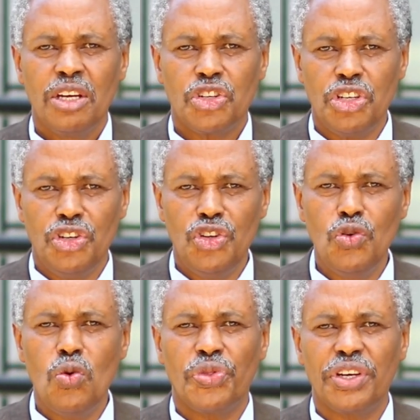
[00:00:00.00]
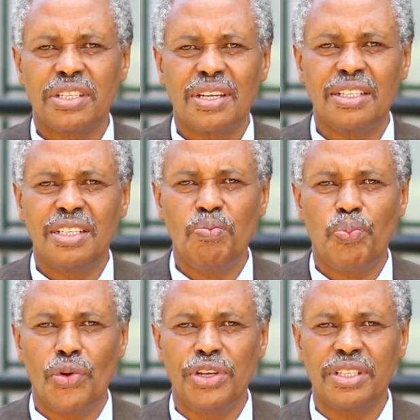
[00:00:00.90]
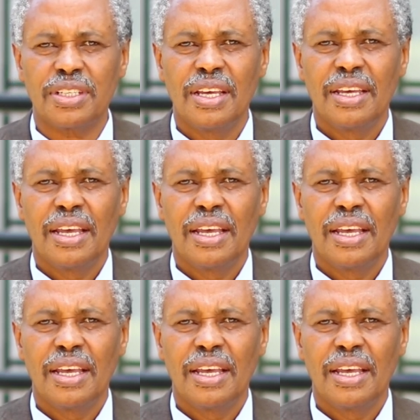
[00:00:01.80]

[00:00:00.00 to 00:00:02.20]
She knew the starting point